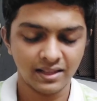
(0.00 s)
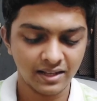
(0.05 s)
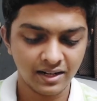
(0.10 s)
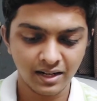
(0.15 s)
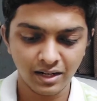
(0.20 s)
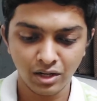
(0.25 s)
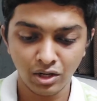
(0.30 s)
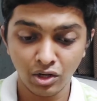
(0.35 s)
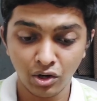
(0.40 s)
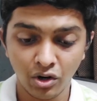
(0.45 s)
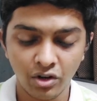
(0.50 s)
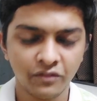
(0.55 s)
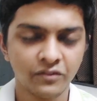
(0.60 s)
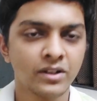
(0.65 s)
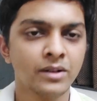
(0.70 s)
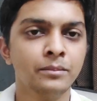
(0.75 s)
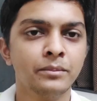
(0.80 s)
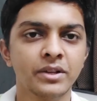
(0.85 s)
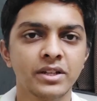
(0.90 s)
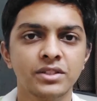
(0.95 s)
There are a lot of
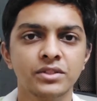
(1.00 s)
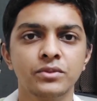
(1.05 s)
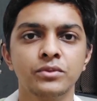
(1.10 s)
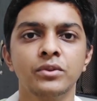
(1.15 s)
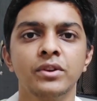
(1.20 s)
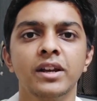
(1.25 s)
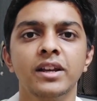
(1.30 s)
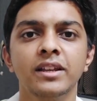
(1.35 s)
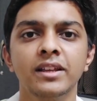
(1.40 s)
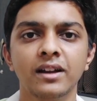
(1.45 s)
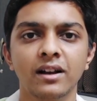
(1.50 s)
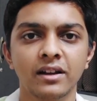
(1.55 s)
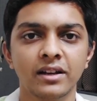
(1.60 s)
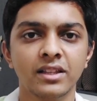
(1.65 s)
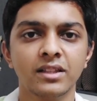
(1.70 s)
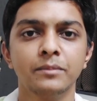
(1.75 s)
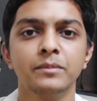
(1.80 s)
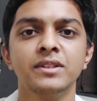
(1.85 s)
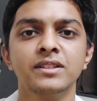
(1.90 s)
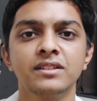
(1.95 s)
companies who really are
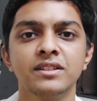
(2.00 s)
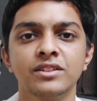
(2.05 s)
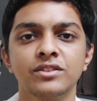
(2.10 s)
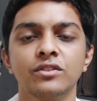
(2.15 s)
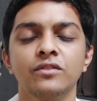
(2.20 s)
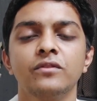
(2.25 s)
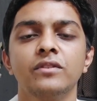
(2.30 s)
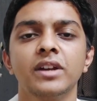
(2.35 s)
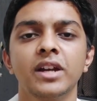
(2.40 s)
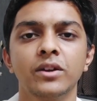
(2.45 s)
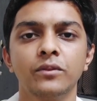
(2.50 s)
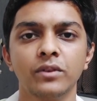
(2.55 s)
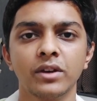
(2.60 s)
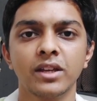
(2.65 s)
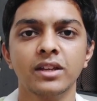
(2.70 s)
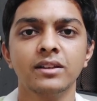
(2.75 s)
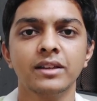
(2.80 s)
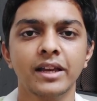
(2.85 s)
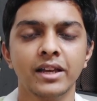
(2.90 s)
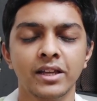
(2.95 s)
in the business of
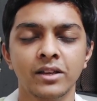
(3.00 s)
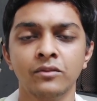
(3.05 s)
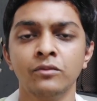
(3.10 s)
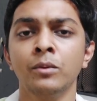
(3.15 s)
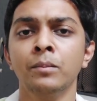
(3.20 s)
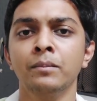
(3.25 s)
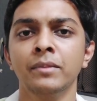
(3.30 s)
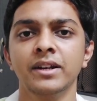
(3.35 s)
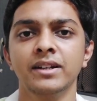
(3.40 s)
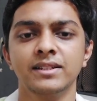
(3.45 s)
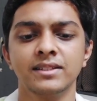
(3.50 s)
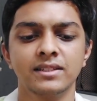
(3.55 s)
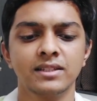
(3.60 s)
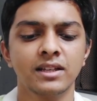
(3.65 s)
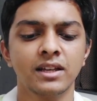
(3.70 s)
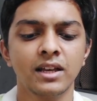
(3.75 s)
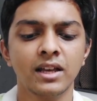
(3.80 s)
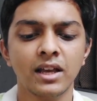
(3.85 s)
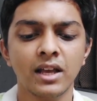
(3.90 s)
networking equipments.